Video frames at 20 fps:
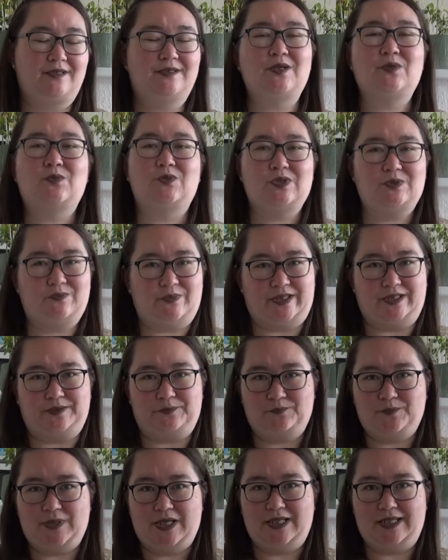There will
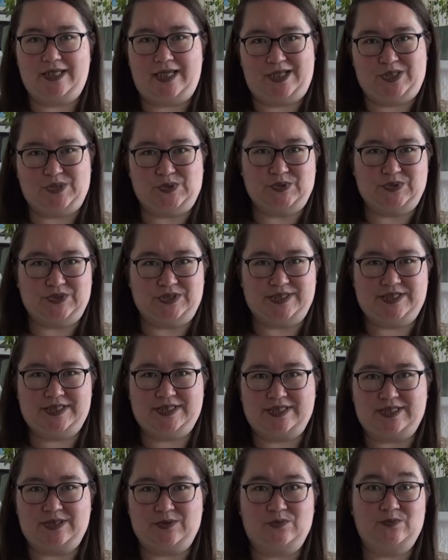be, in late
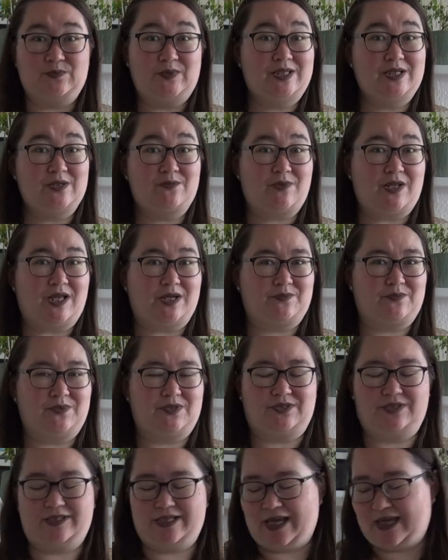August, there will be a
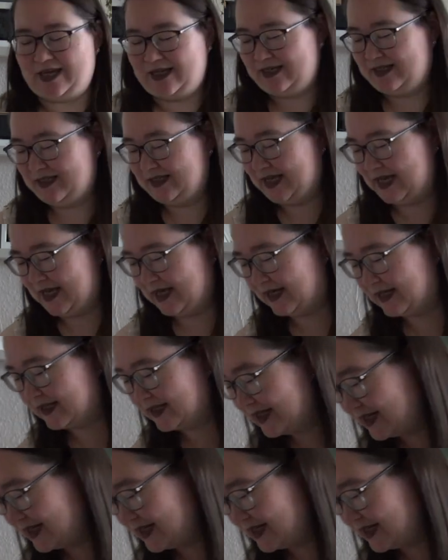blackbird ki kid.